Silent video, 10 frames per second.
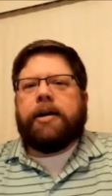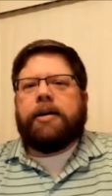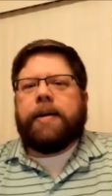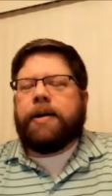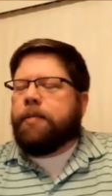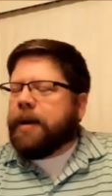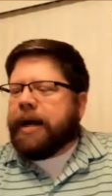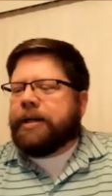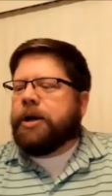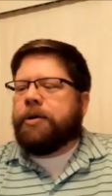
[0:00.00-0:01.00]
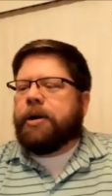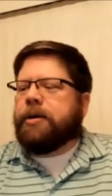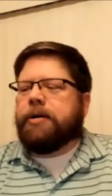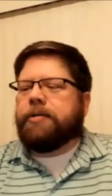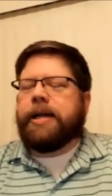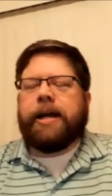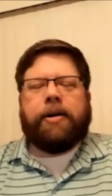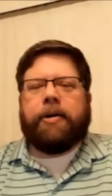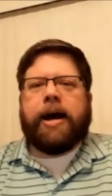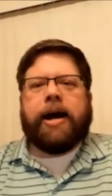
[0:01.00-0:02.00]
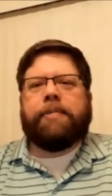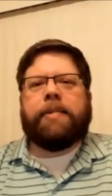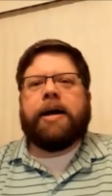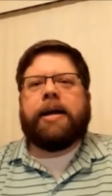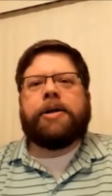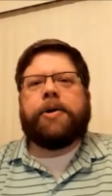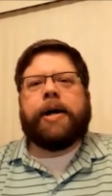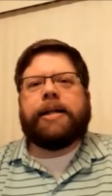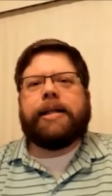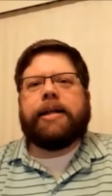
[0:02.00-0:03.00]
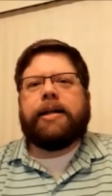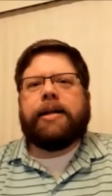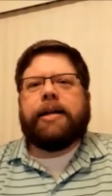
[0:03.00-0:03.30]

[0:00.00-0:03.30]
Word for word: I mean, don't be like Jonah. Don't say, No, God, I'm not interested.